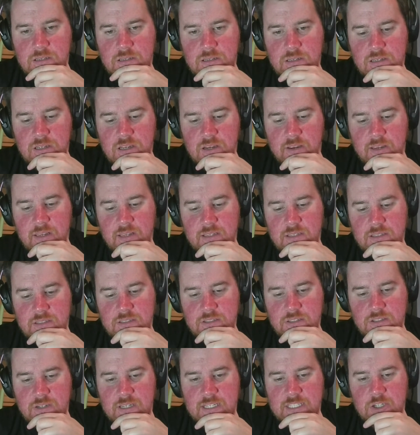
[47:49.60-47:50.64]
Alright,
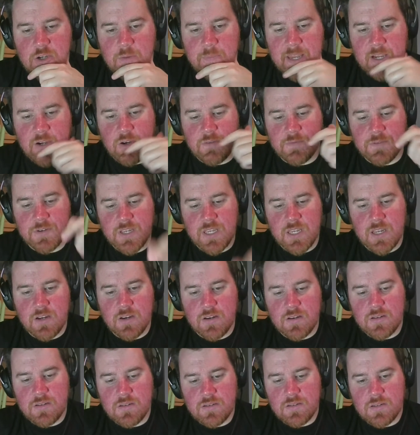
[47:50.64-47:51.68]
so let's go back over
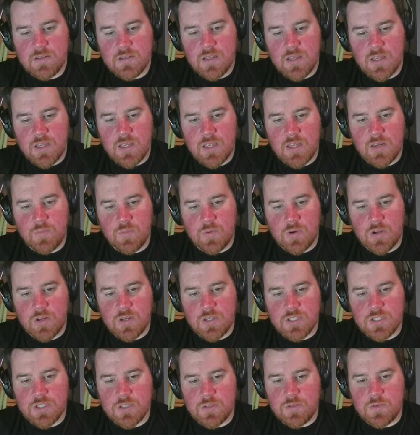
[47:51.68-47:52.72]
here, and we're going to
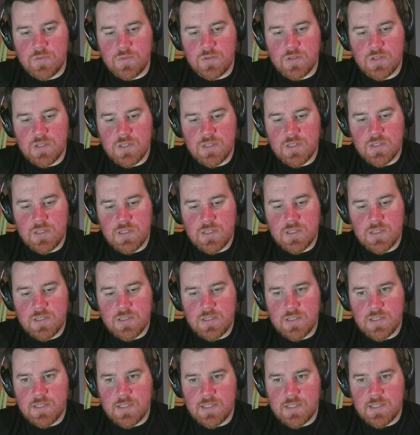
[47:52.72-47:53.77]
do
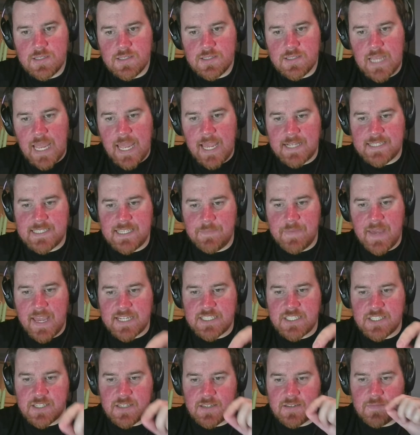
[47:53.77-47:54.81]
tag team
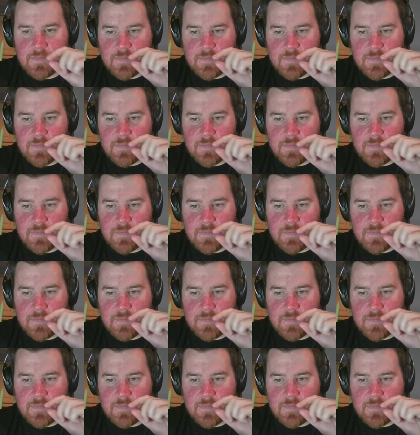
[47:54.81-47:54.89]
action.